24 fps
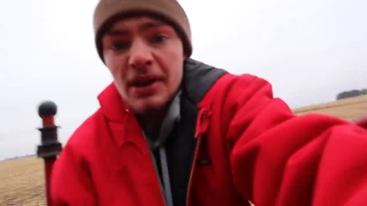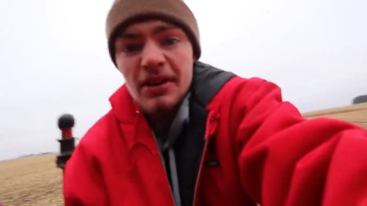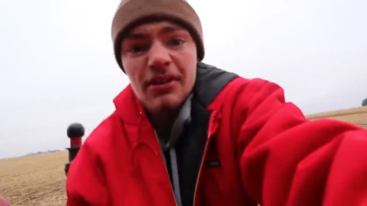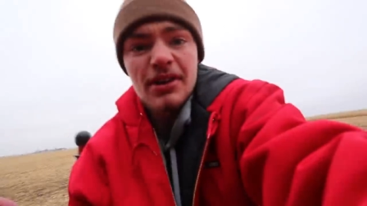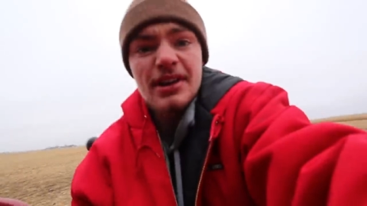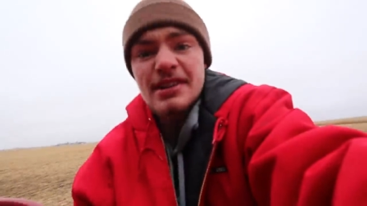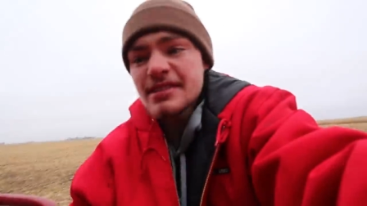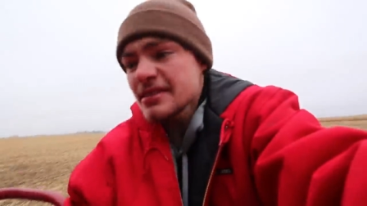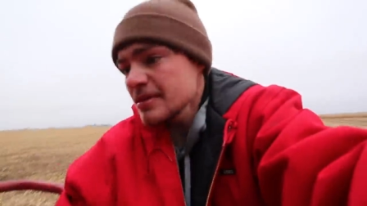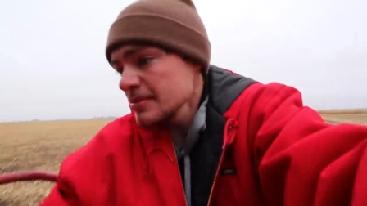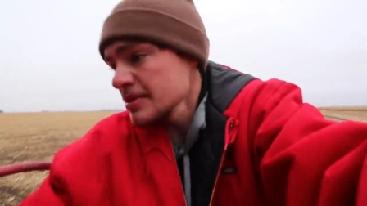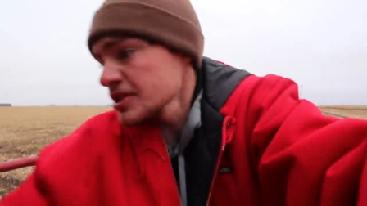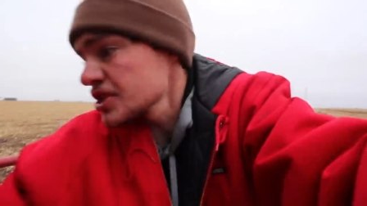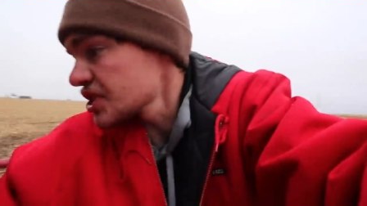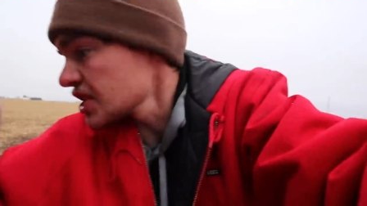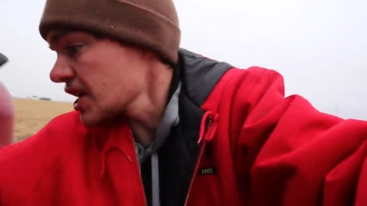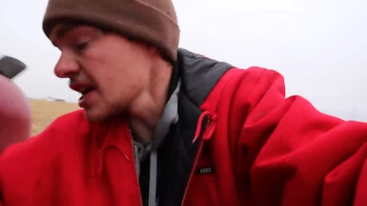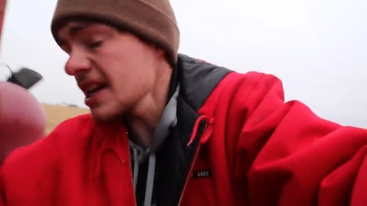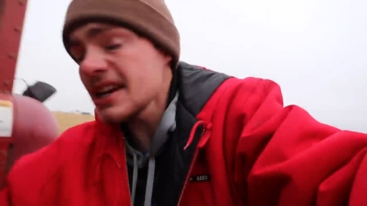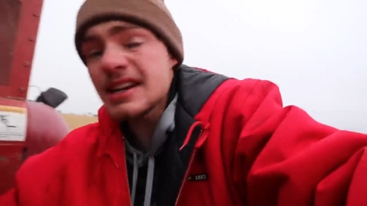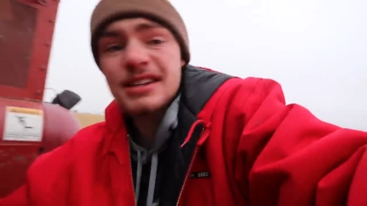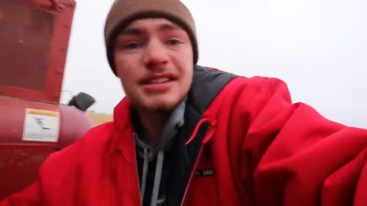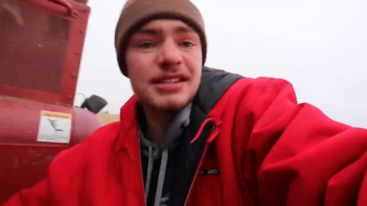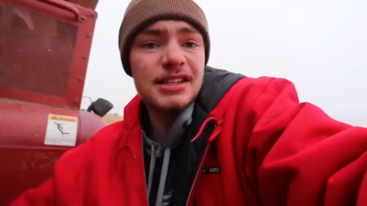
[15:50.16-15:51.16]
We greased the
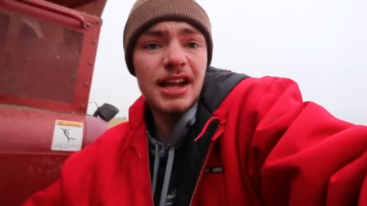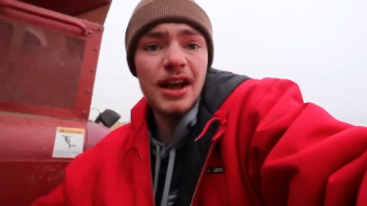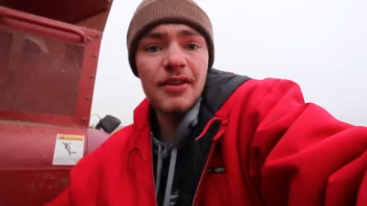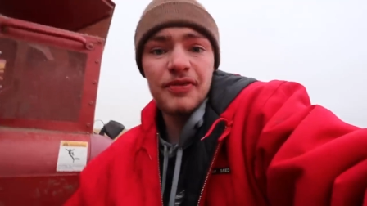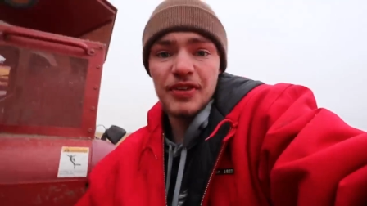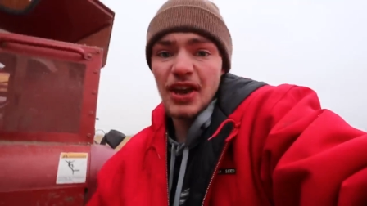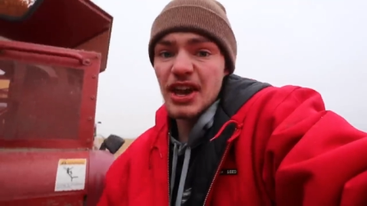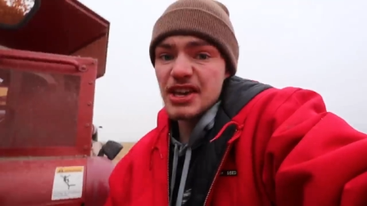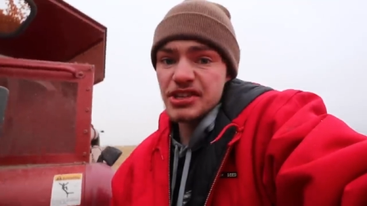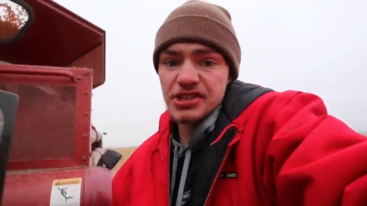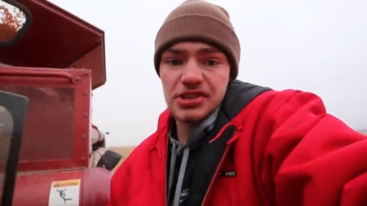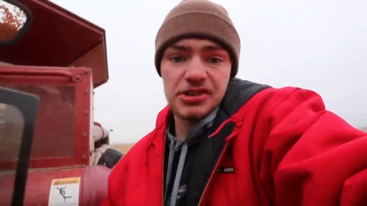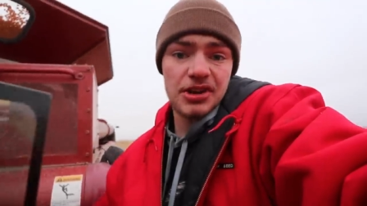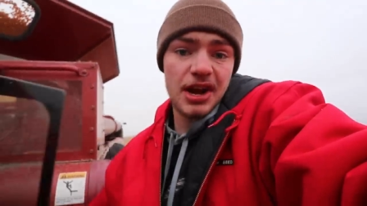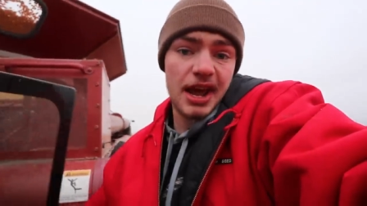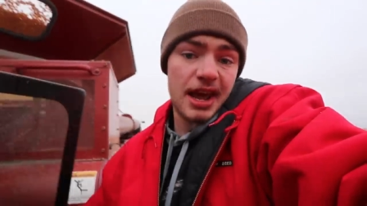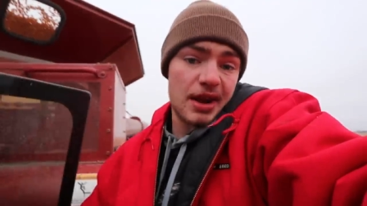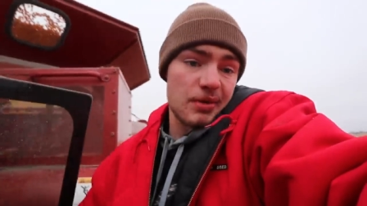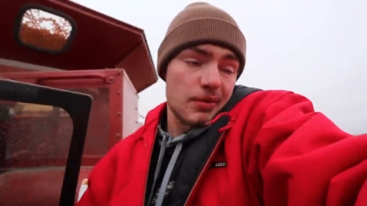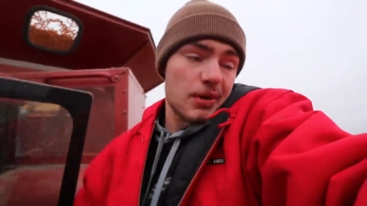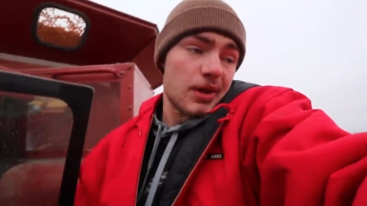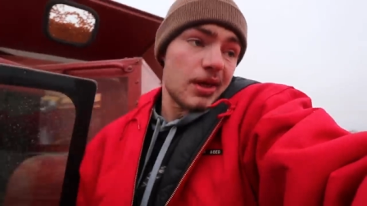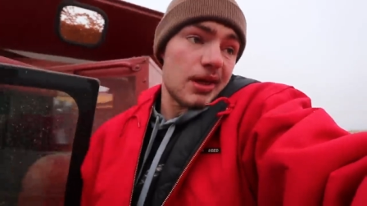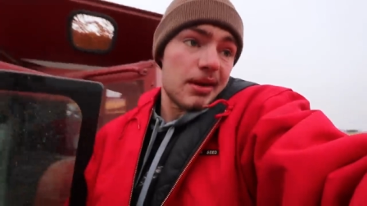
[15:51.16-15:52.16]
machine and stuff
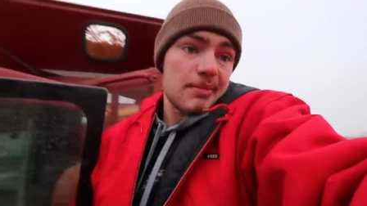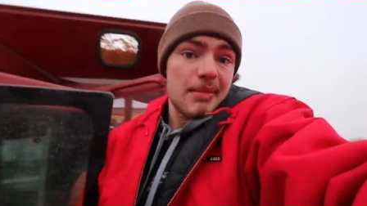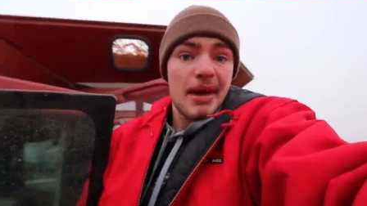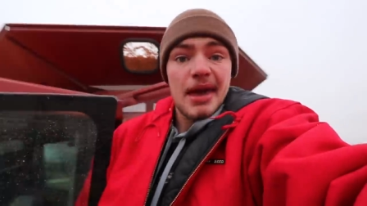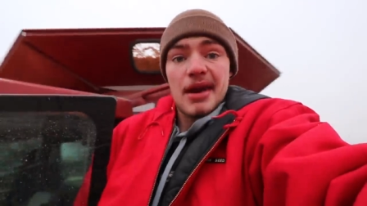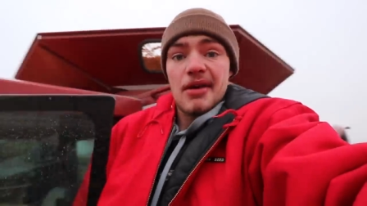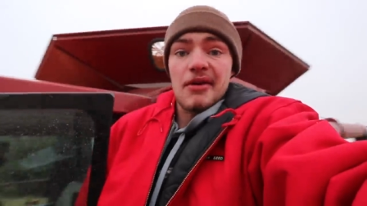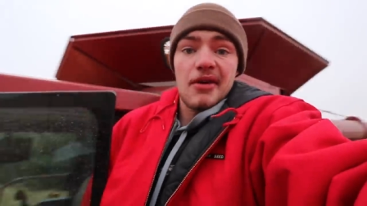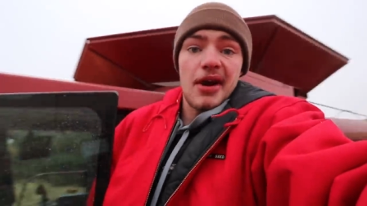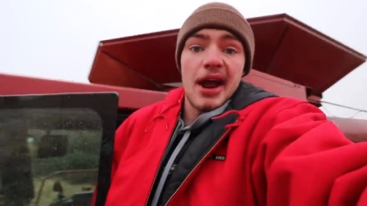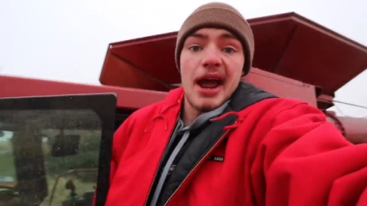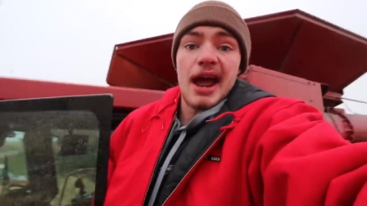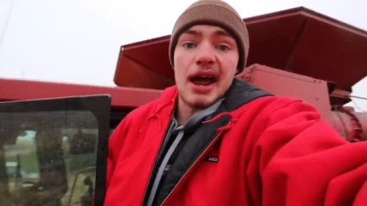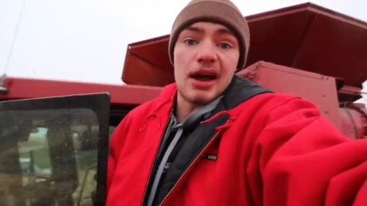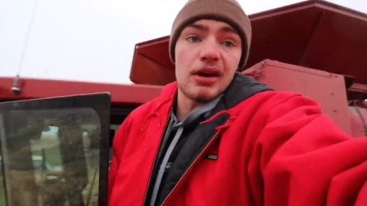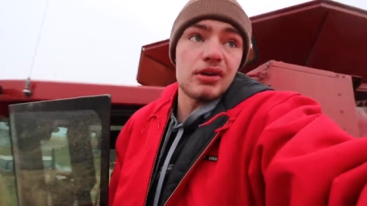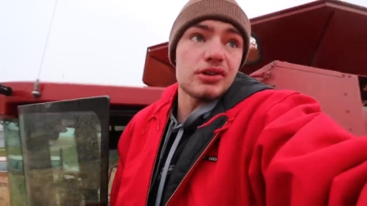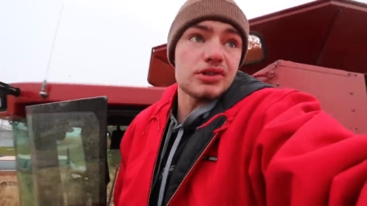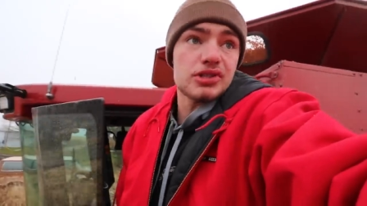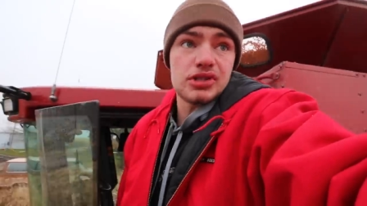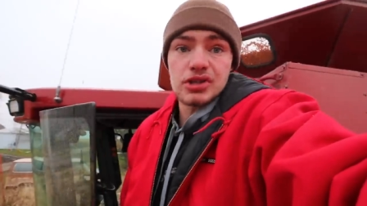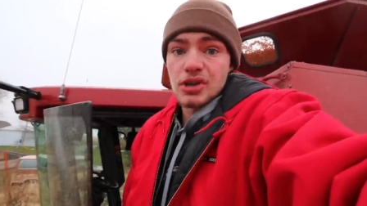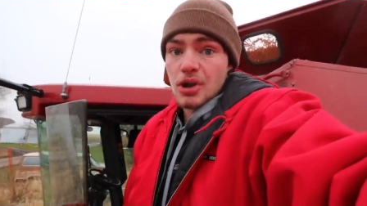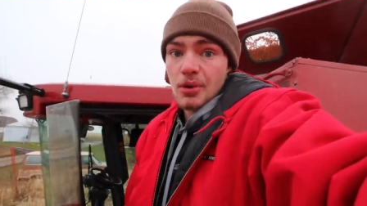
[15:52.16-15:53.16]
yesterday and we only made a
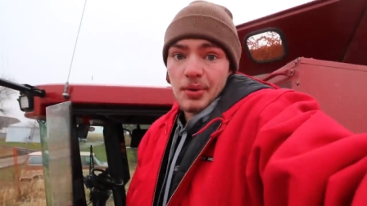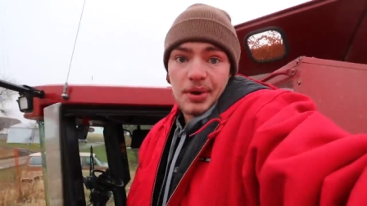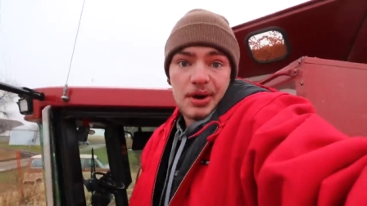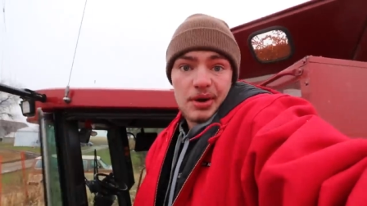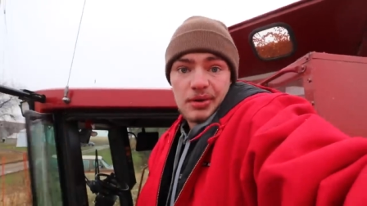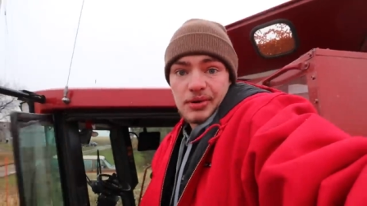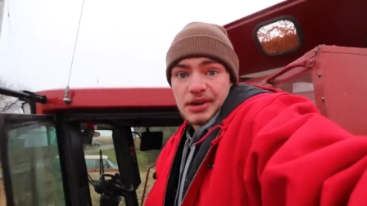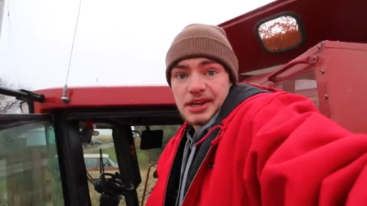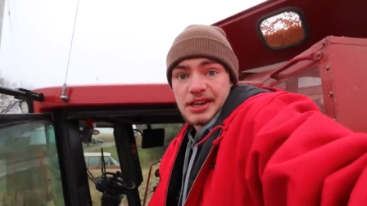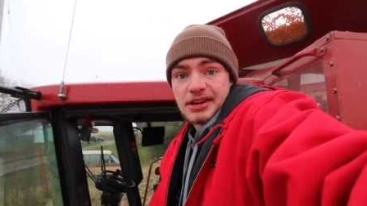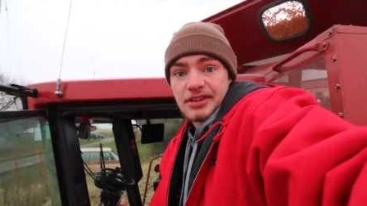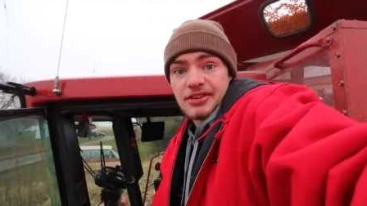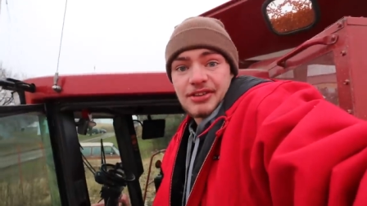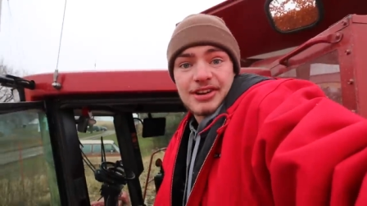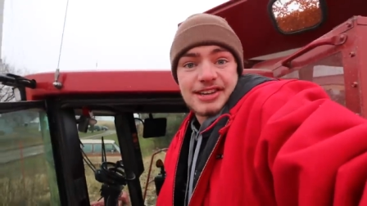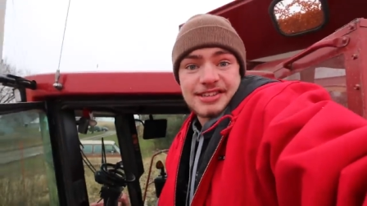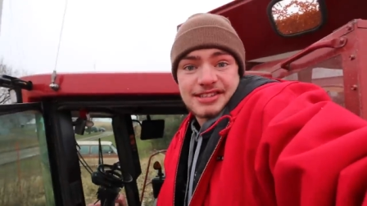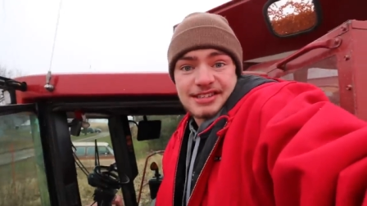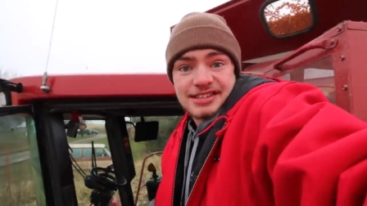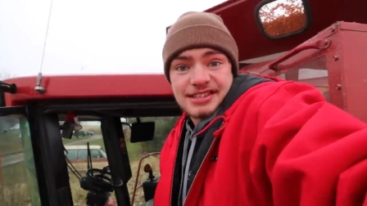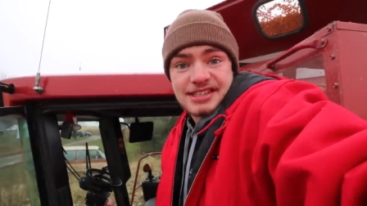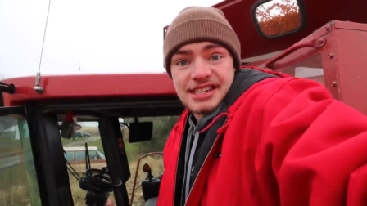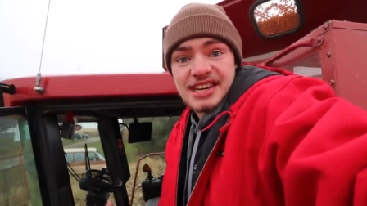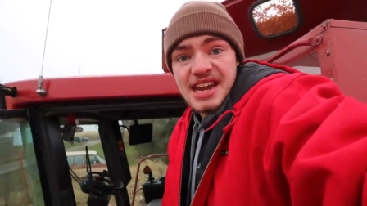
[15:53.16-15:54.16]
round, so we don't need to
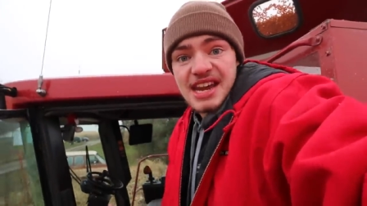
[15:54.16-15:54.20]
grease it